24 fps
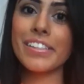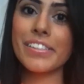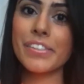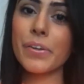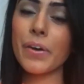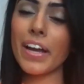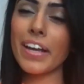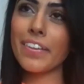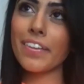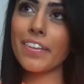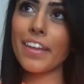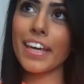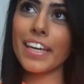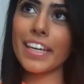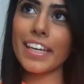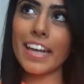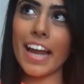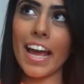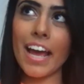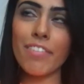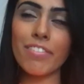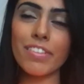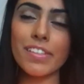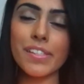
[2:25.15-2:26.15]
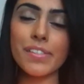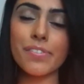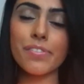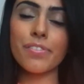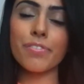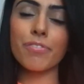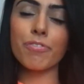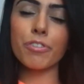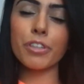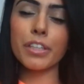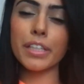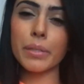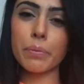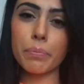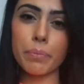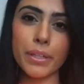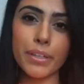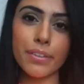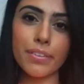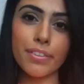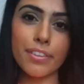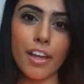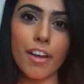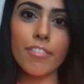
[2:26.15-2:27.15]
So I like it. I have this really
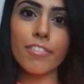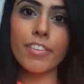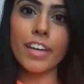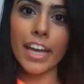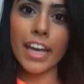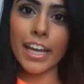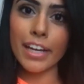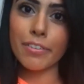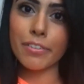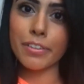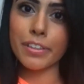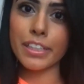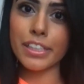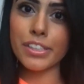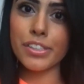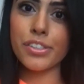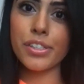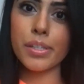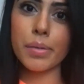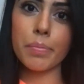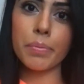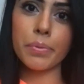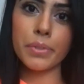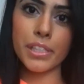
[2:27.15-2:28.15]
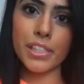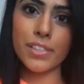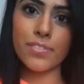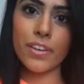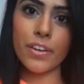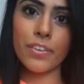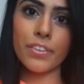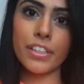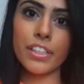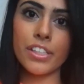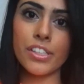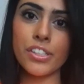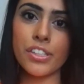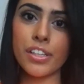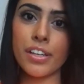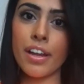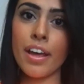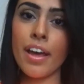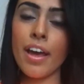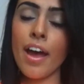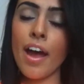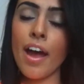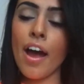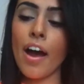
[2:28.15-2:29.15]
weird love-hate relationship with this foundation.
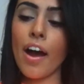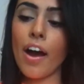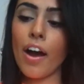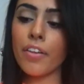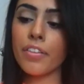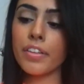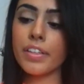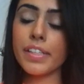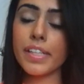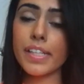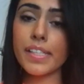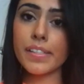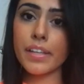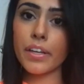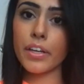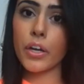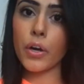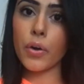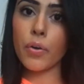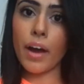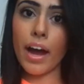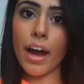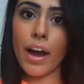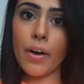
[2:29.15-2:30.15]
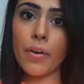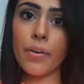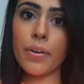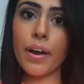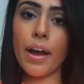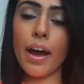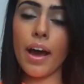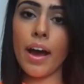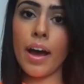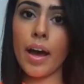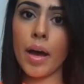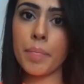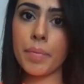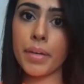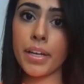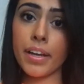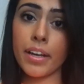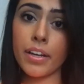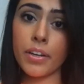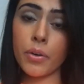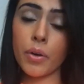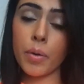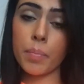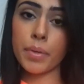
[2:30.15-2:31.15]
On the days I go out, and
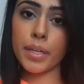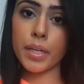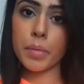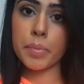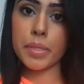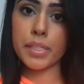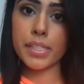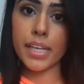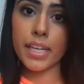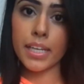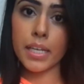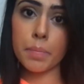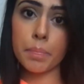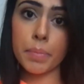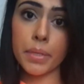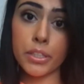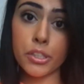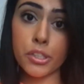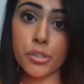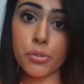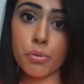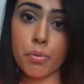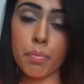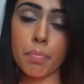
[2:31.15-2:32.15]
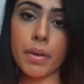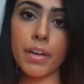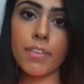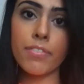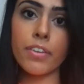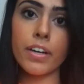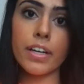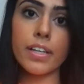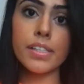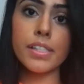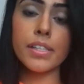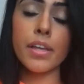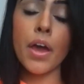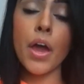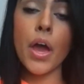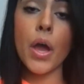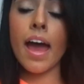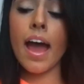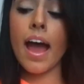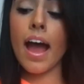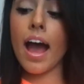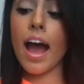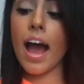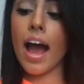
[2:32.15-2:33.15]
I know I'm going to be taking pictures with my friends,
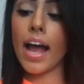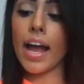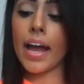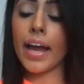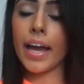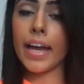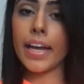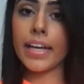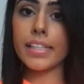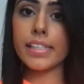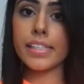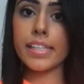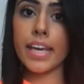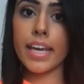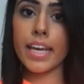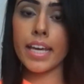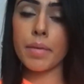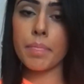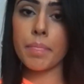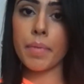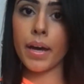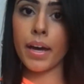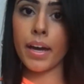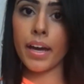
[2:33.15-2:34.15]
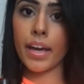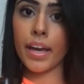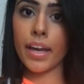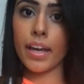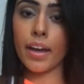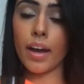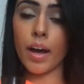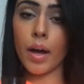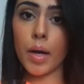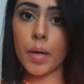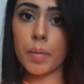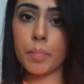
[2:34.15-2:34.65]
I take my